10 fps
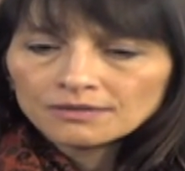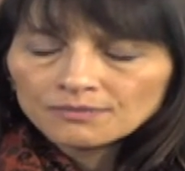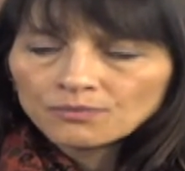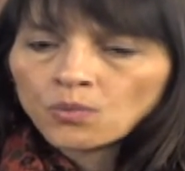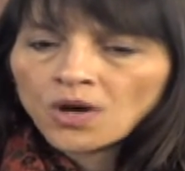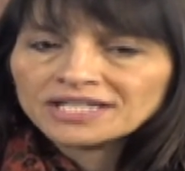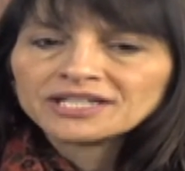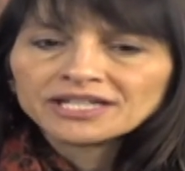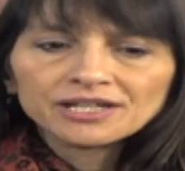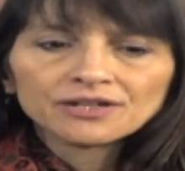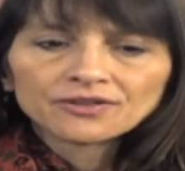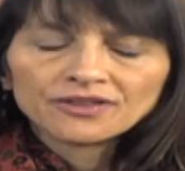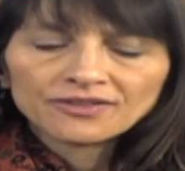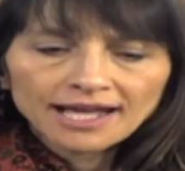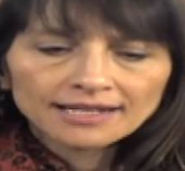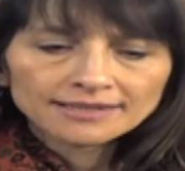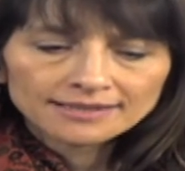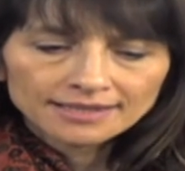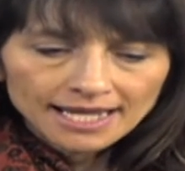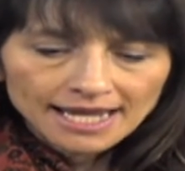want to hear that is
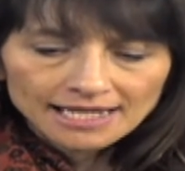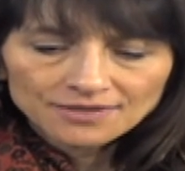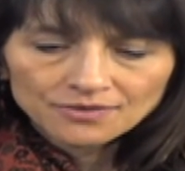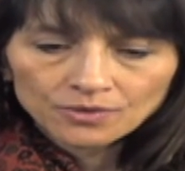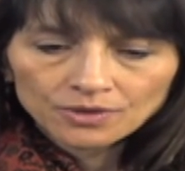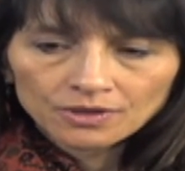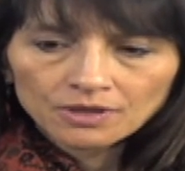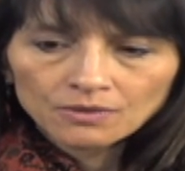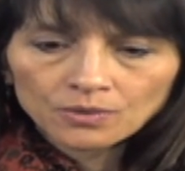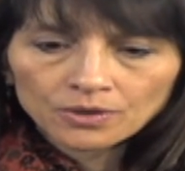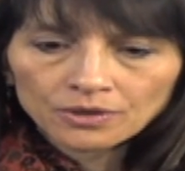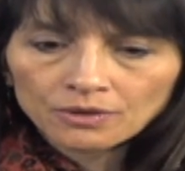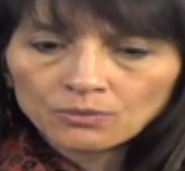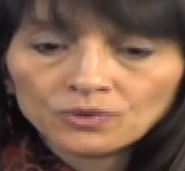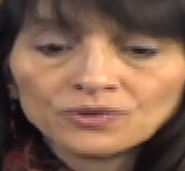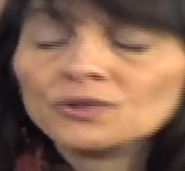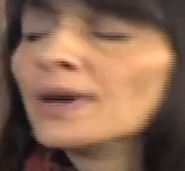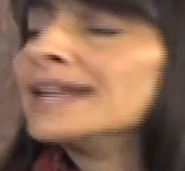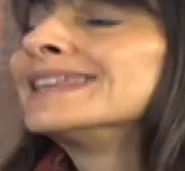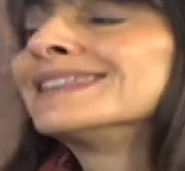the case, or will do
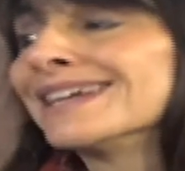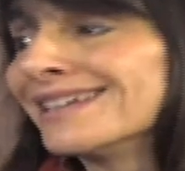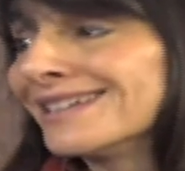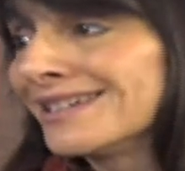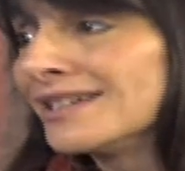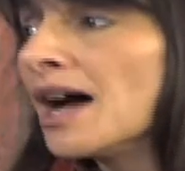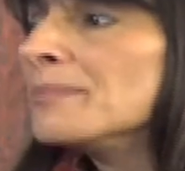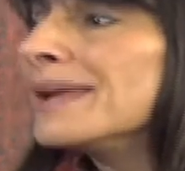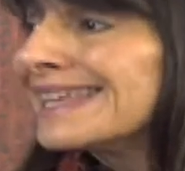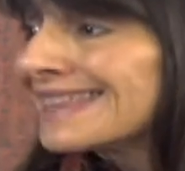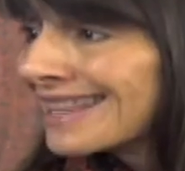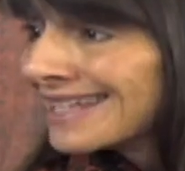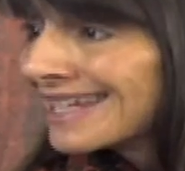anything to not make that the